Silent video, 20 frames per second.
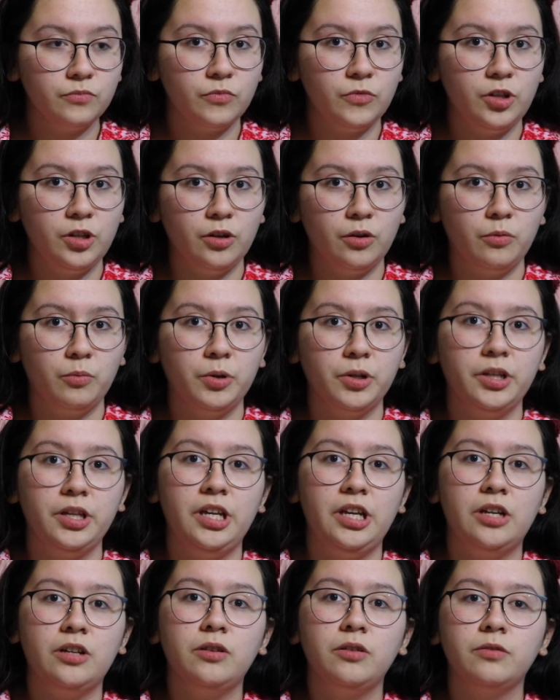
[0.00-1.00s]
you know,
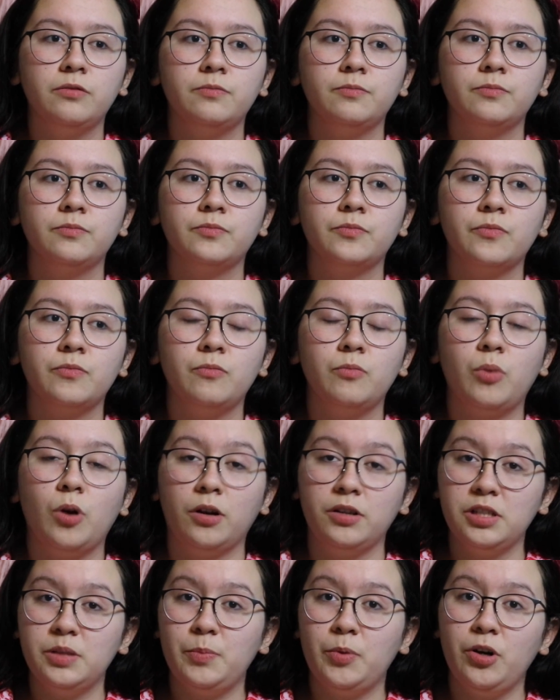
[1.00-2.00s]
really
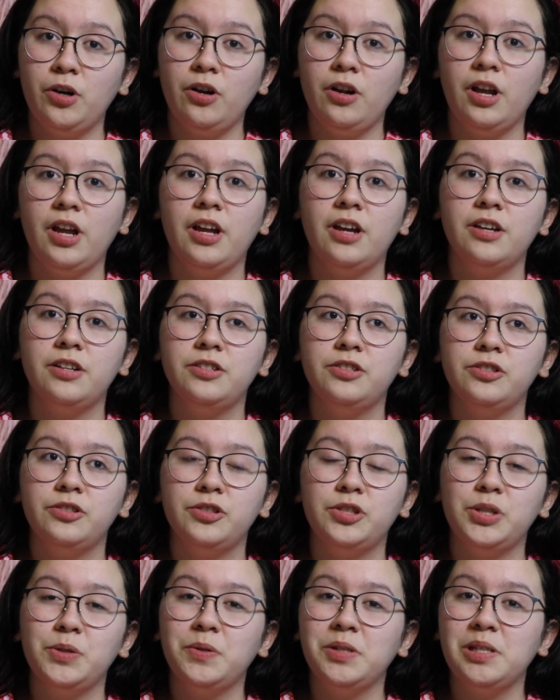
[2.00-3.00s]
prosper and
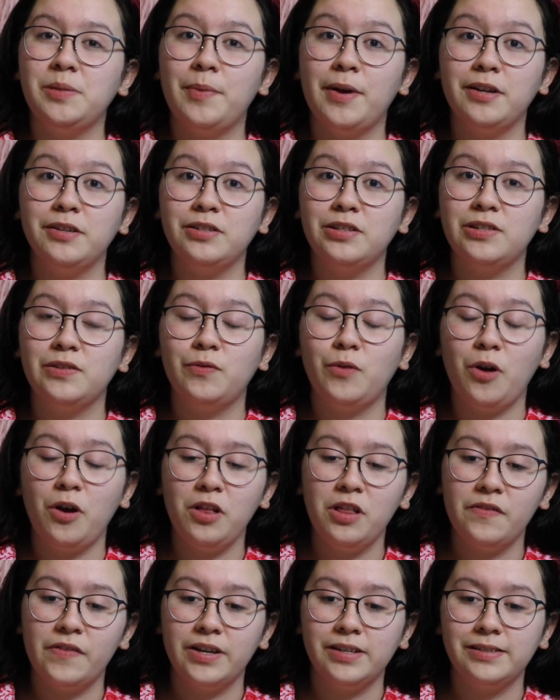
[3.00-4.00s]
do what's best for
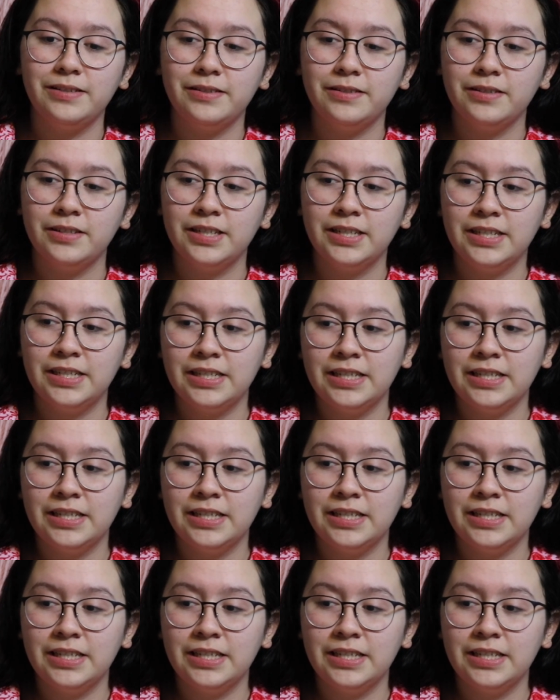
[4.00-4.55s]
all of us.